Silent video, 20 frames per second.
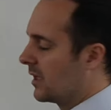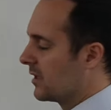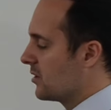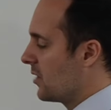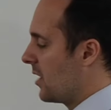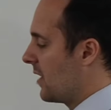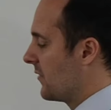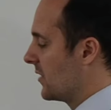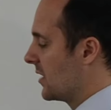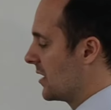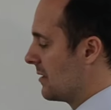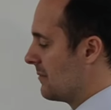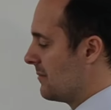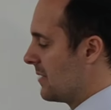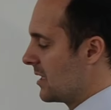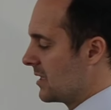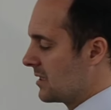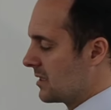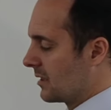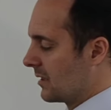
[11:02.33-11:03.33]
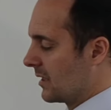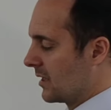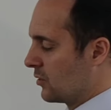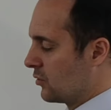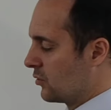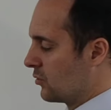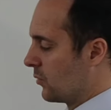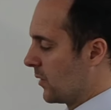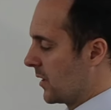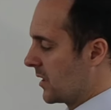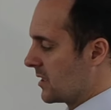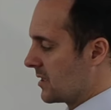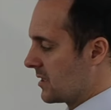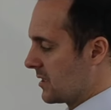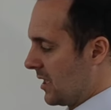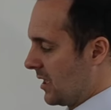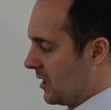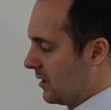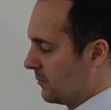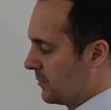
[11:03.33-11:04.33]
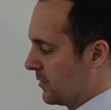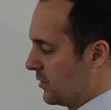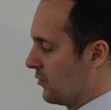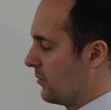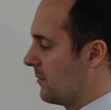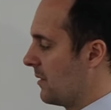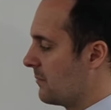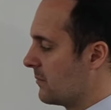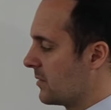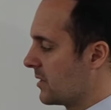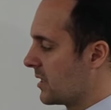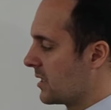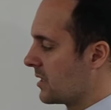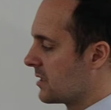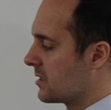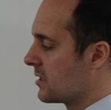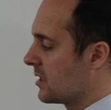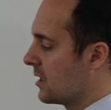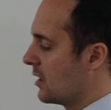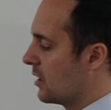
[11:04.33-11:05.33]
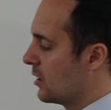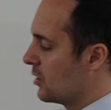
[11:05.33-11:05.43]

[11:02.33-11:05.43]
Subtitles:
I don't have any amazingly good ways to help you remember this,